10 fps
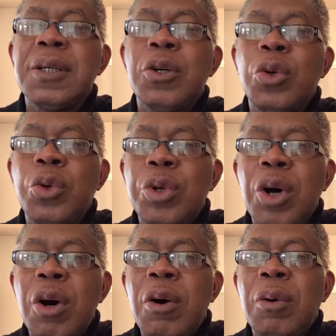
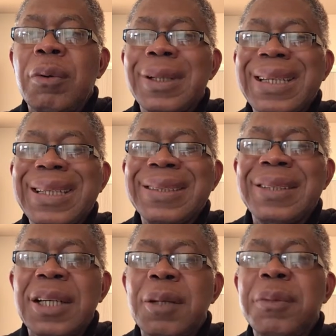No, it's
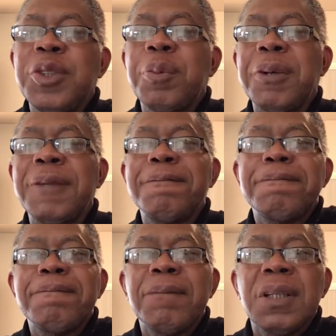not a misprint.
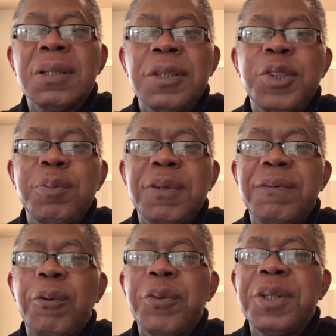This is
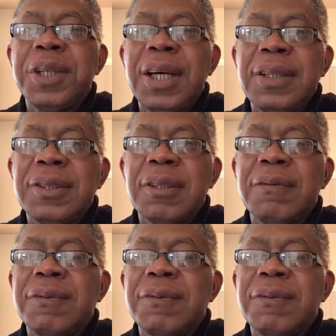before the days of